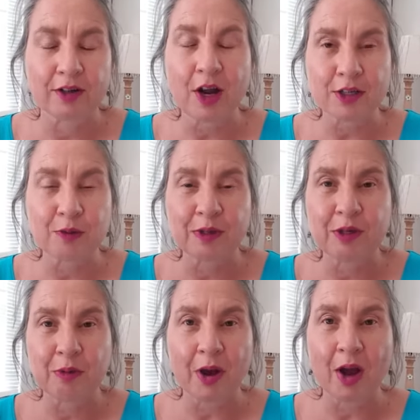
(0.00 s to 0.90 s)
Last
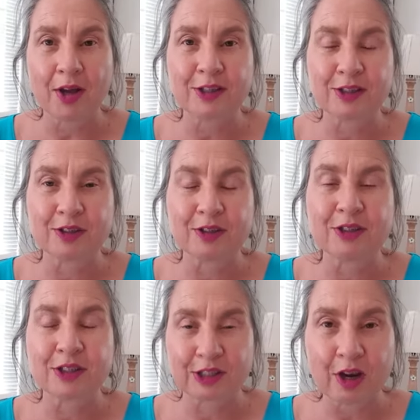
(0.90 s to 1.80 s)
week you were asked to
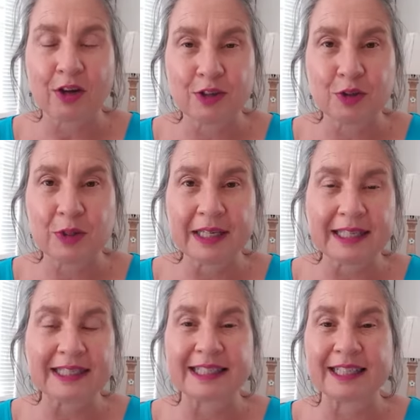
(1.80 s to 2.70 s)
start doing
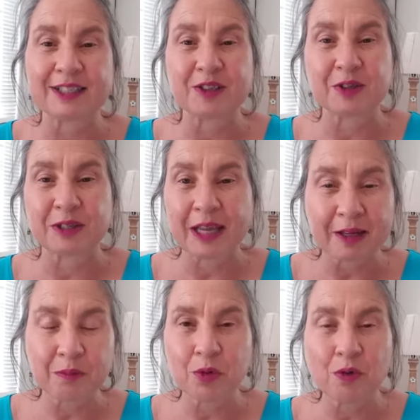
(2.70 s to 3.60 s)
it and to
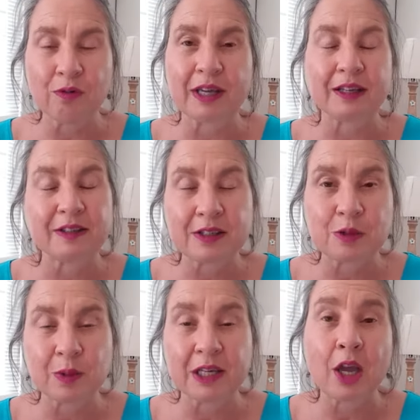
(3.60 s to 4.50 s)
get moving. And
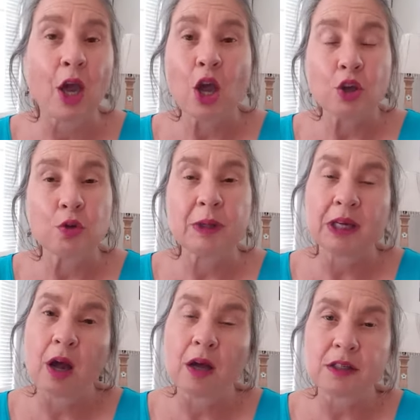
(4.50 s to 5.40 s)
this week you're
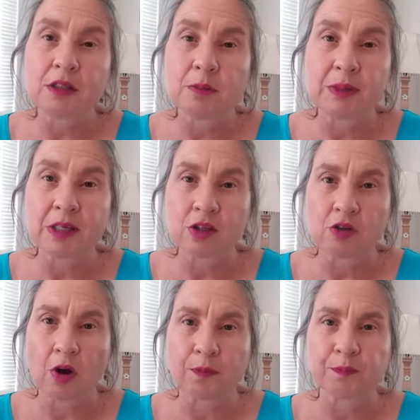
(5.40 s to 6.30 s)
being asked to be
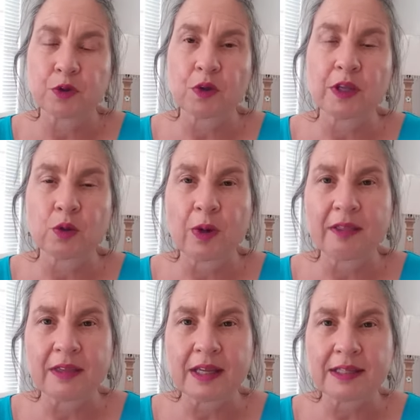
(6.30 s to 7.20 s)
strong, so that when
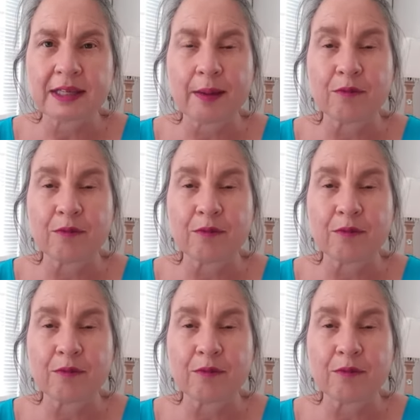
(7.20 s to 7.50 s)
things come